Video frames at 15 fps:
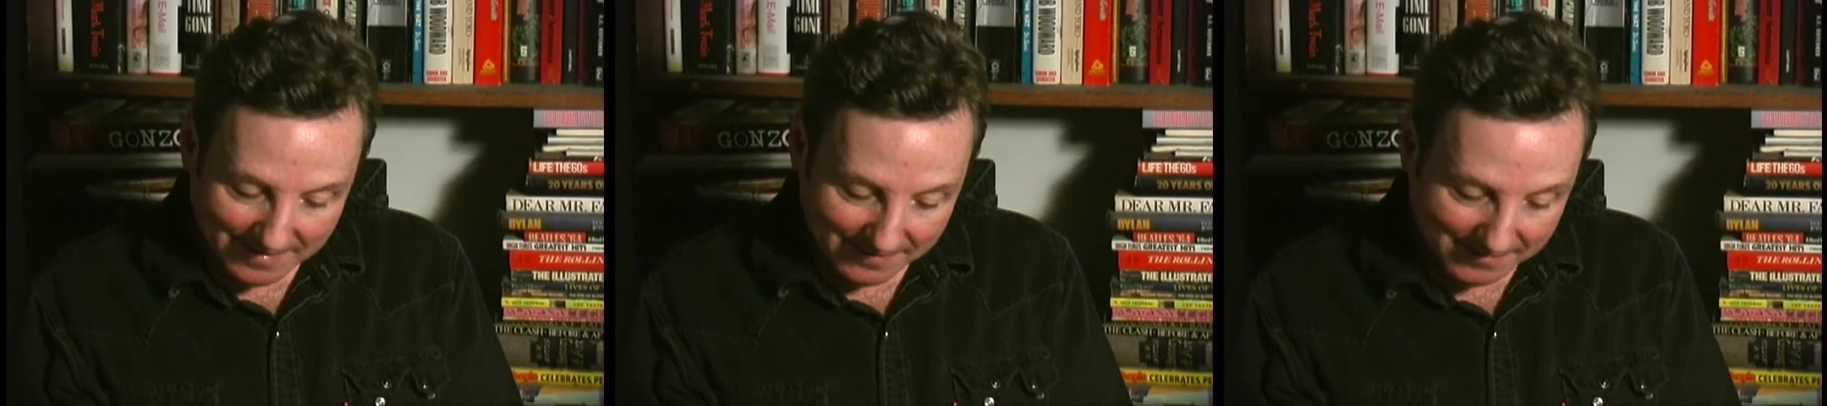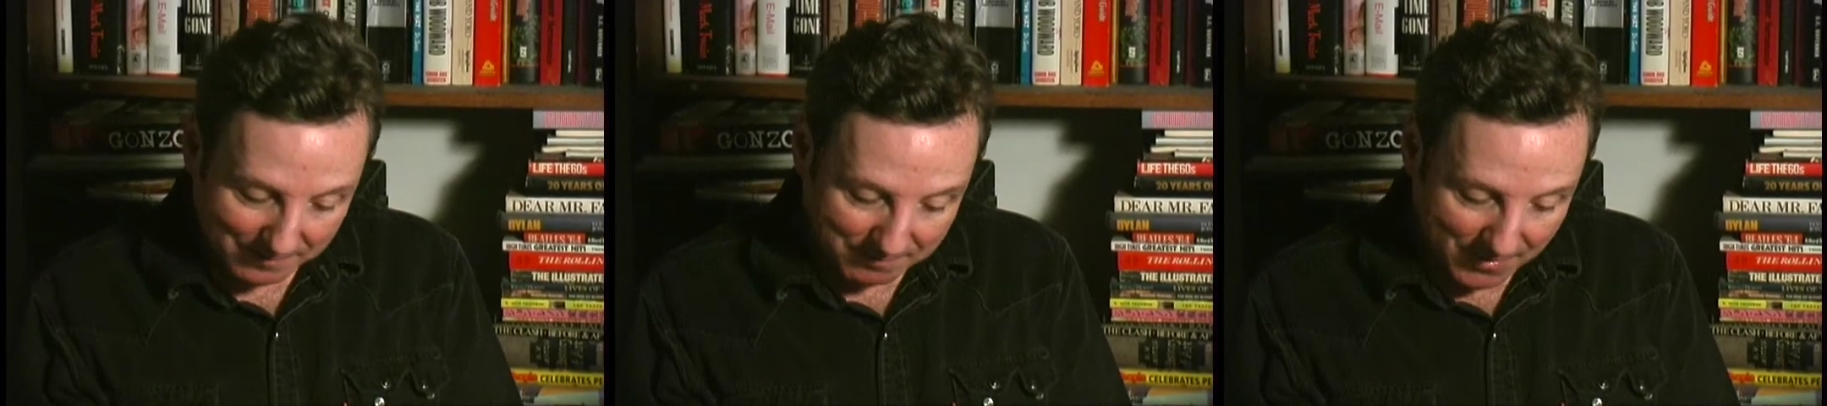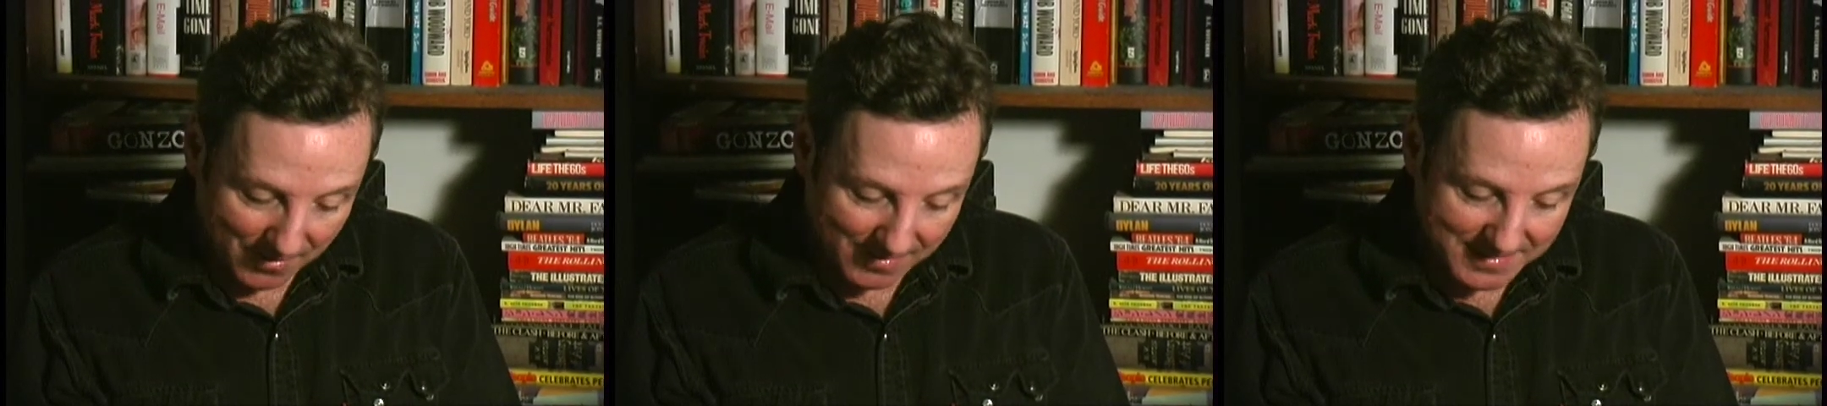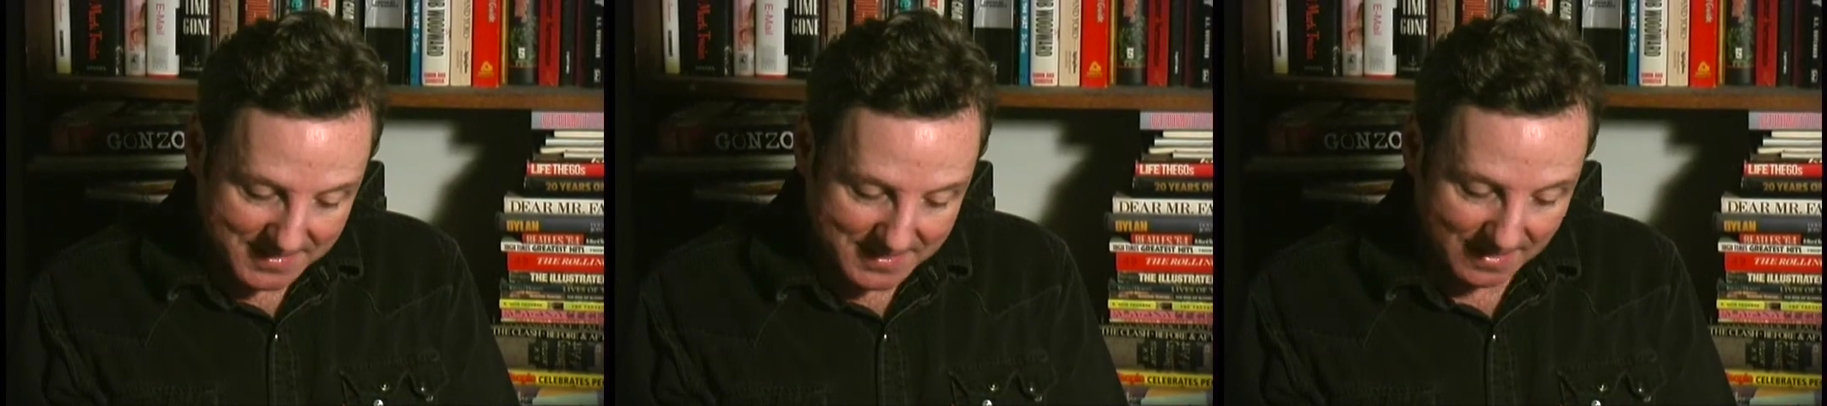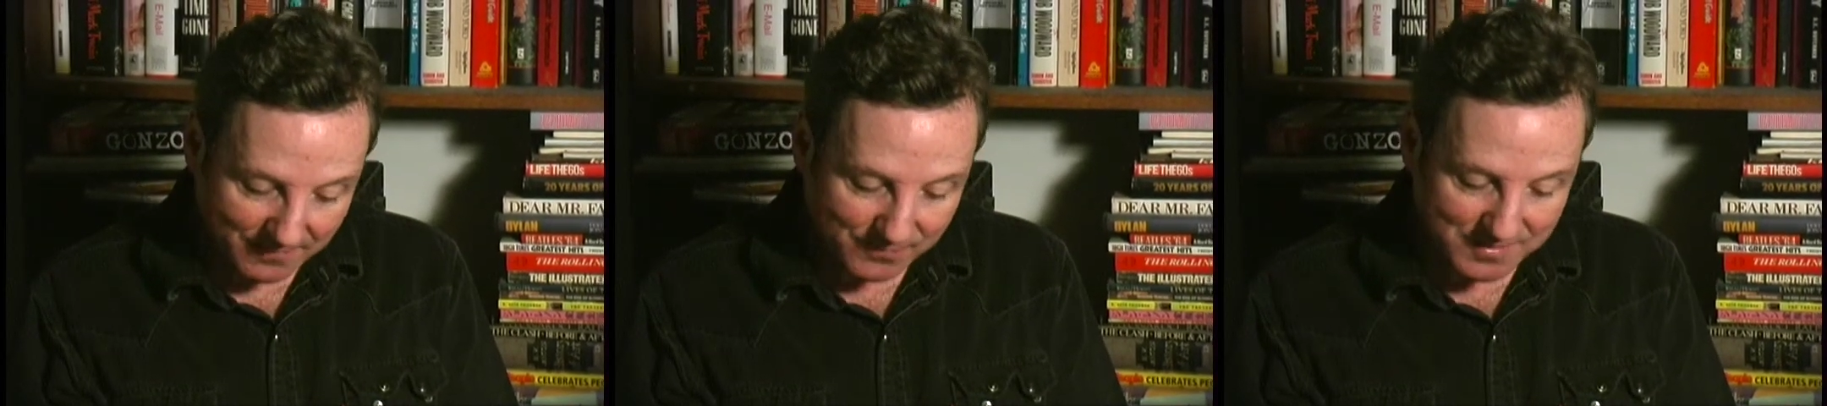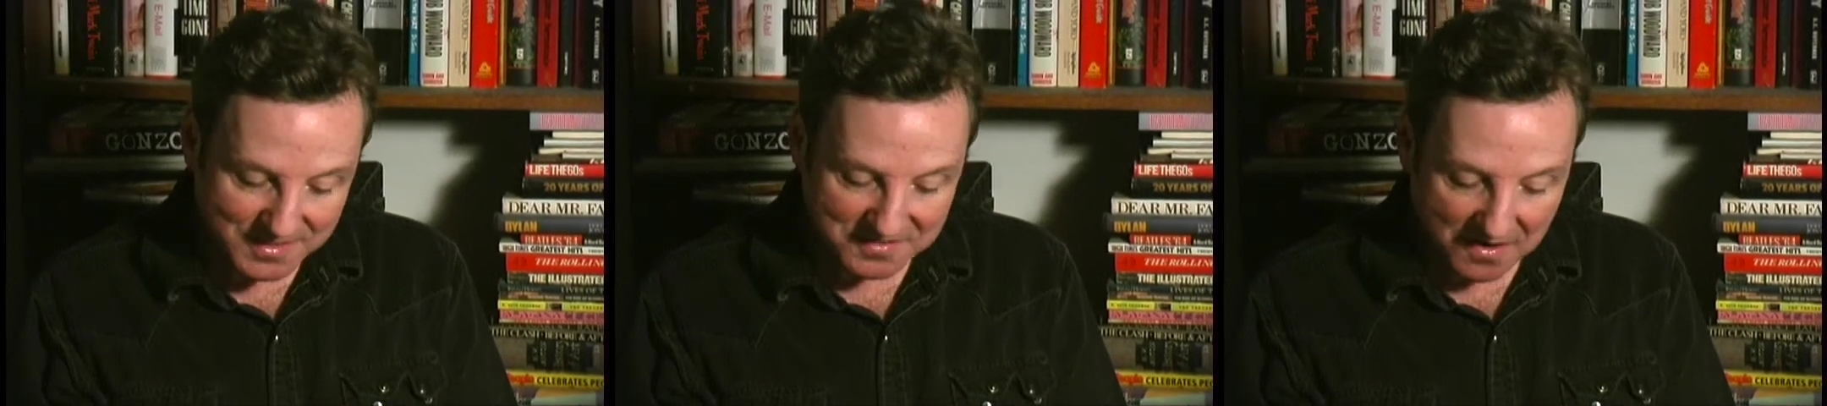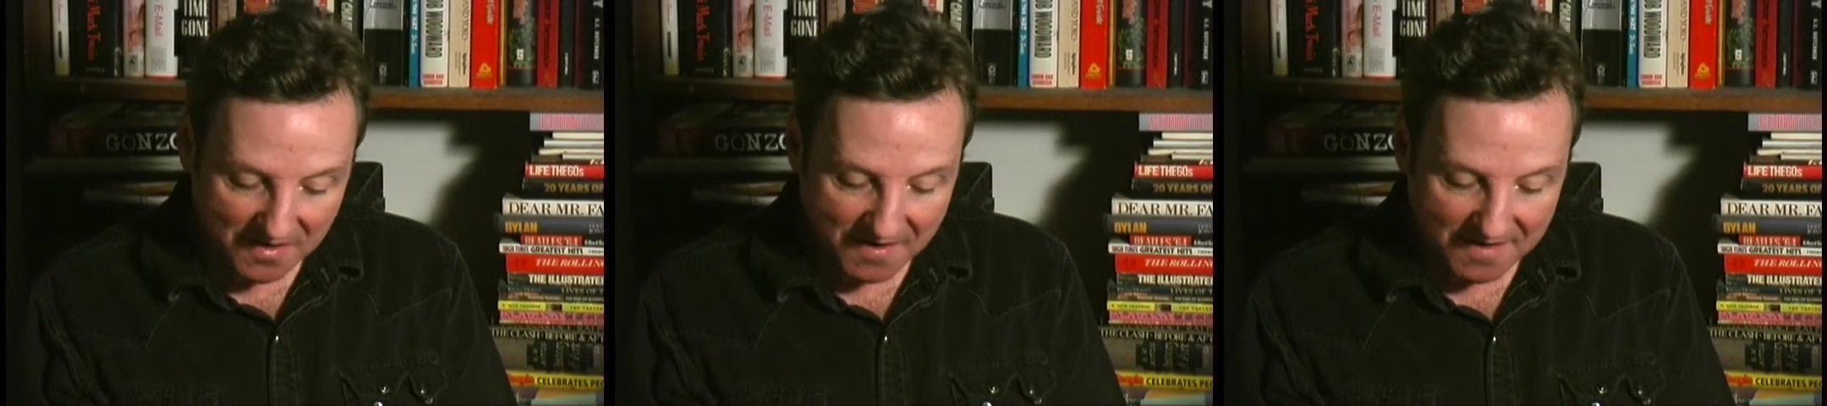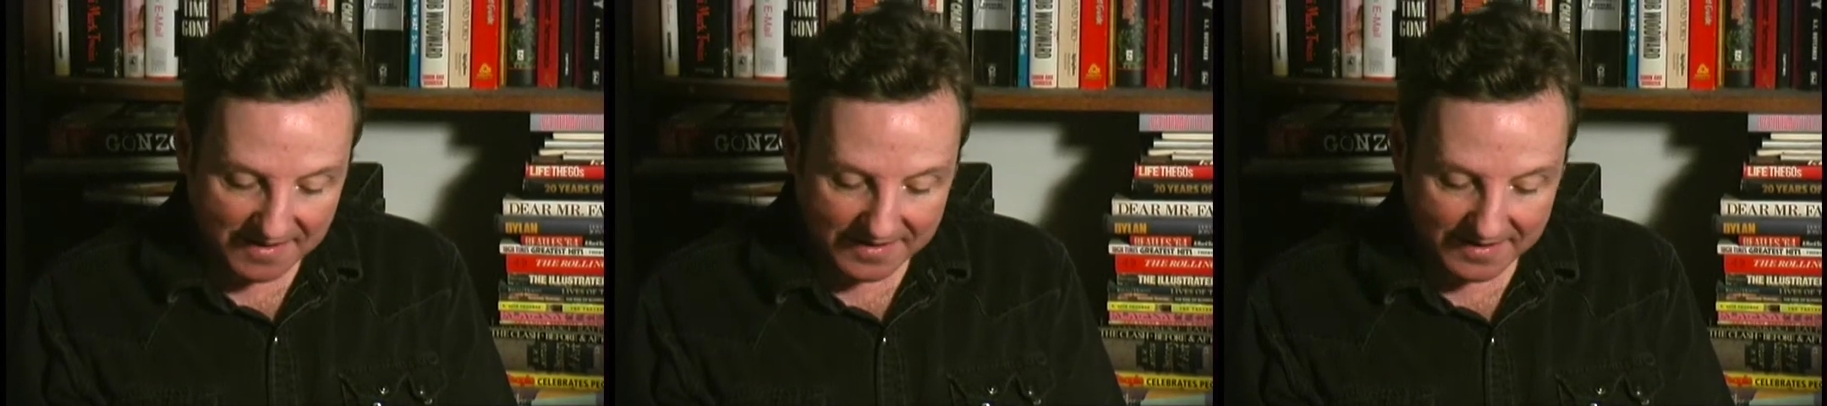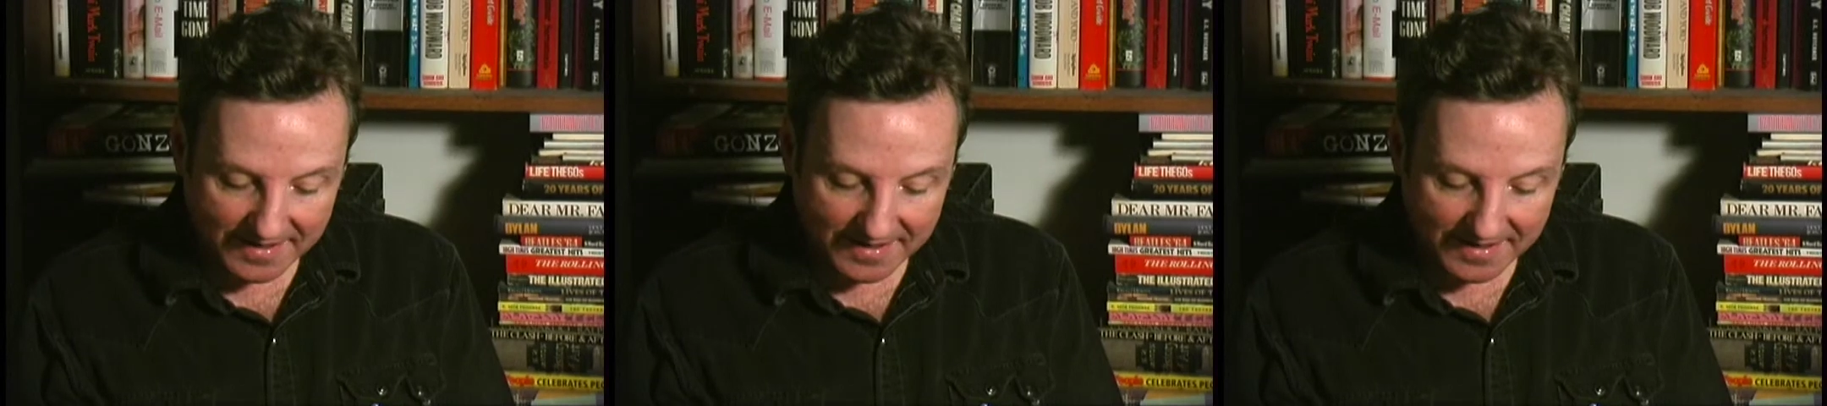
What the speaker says: The bar itself was dark,